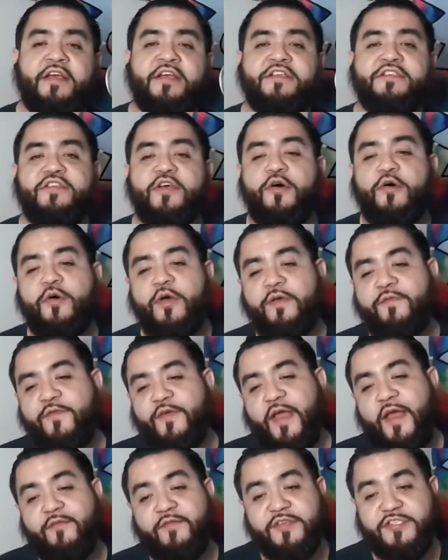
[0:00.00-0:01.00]
So if
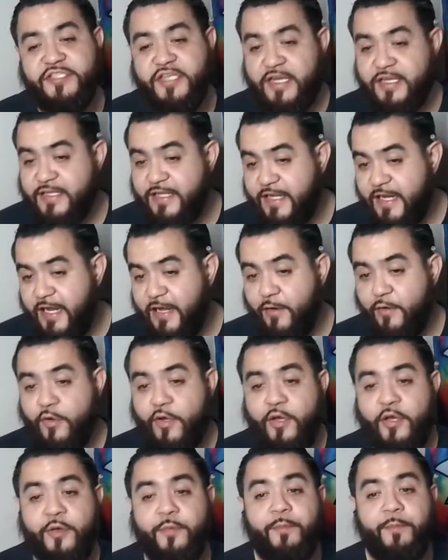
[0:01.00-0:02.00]
you haven't checked it out,
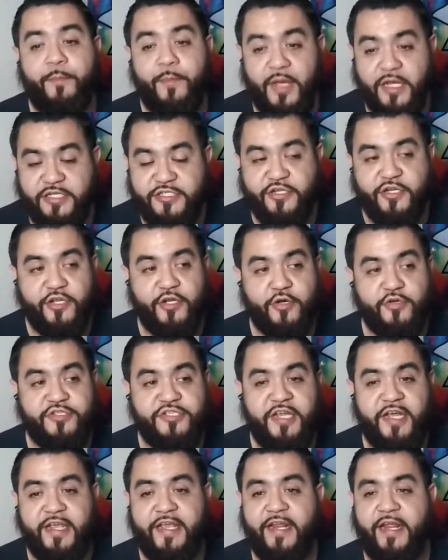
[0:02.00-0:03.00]
make sure you go
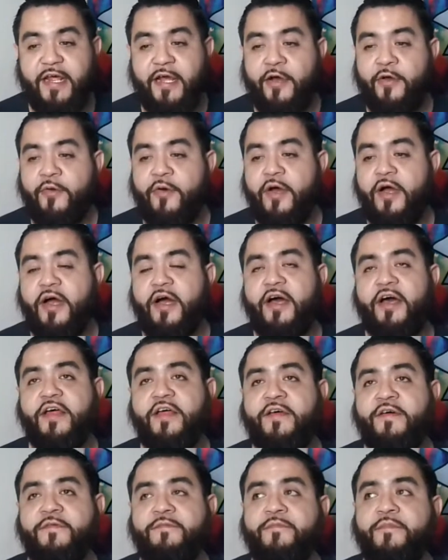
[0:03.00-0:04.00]
check it
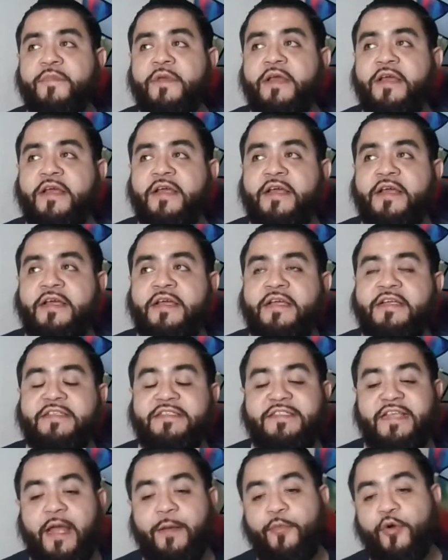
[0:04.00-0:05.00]
out.
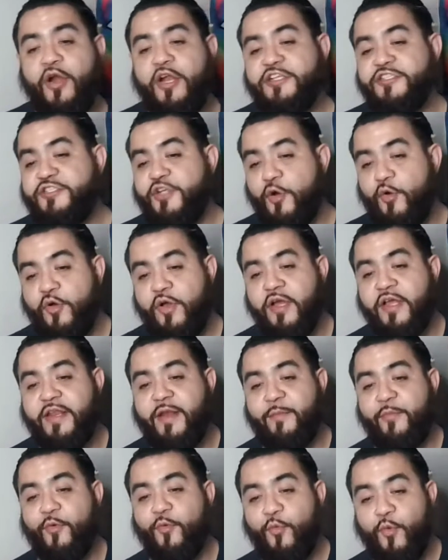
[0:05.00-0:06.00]
Samurai Shogun
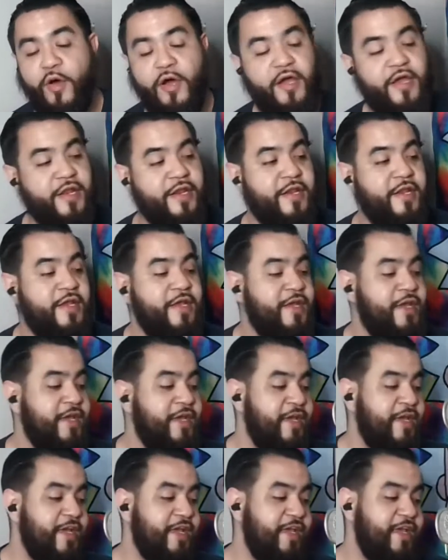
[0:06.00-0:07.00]
number 1,
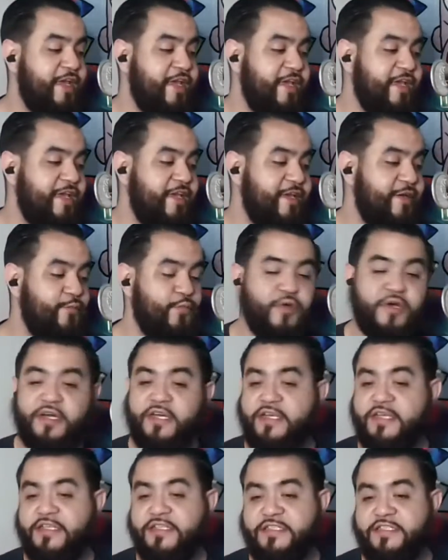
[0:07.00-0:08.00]
it
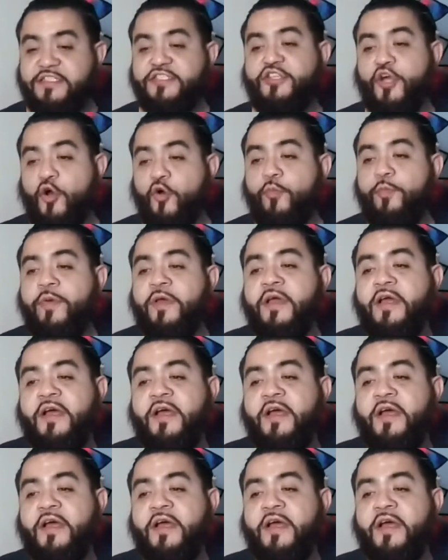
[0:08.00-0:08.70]
was dope.